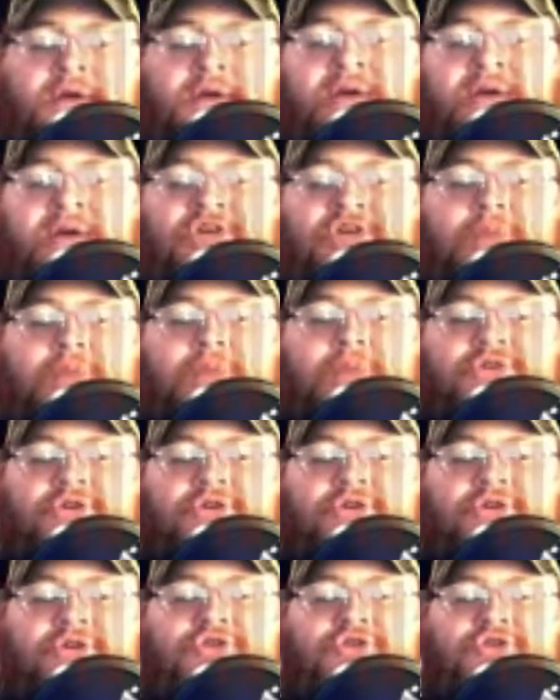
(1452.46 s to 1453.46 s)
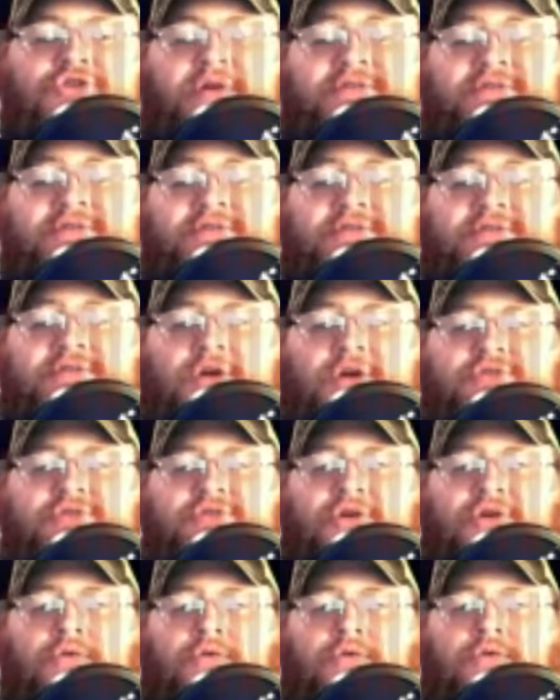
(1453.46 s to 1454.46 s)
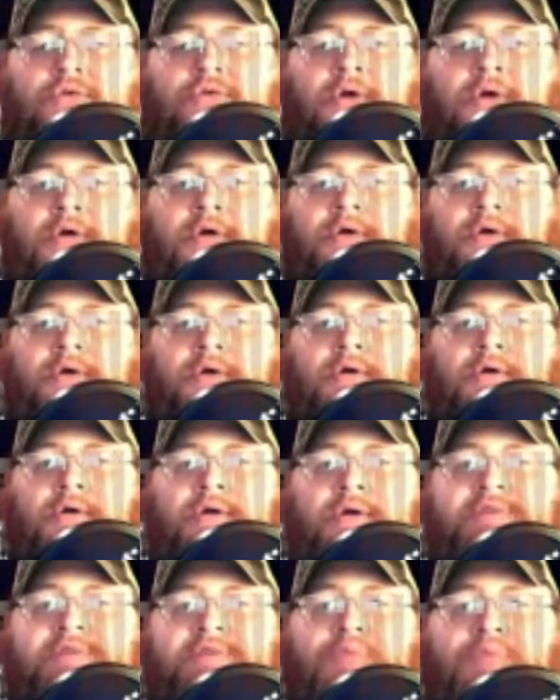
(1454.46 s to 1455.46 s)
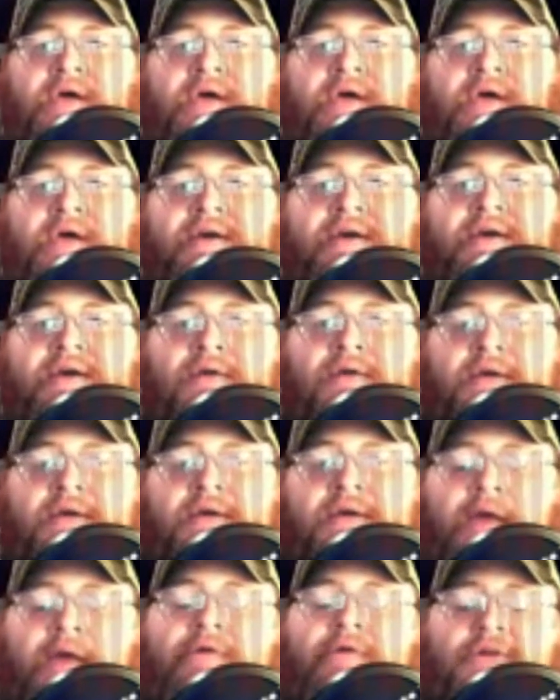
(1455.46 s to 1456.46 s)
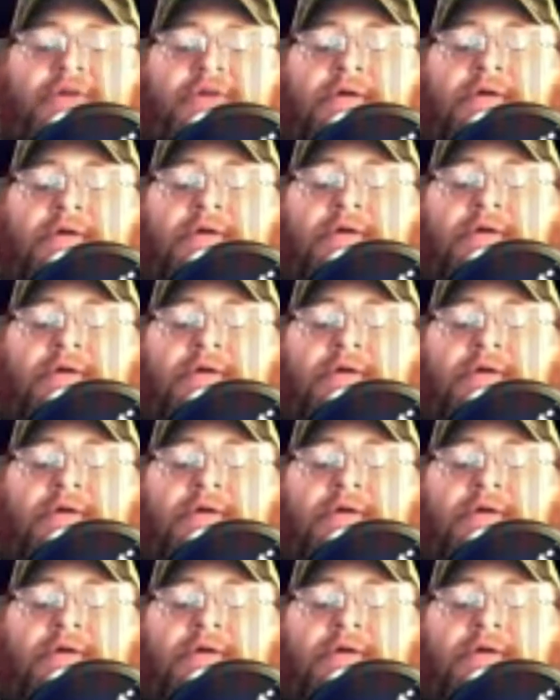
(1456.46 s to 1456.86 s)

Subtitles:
his mic chops are good too, because he's playing a character,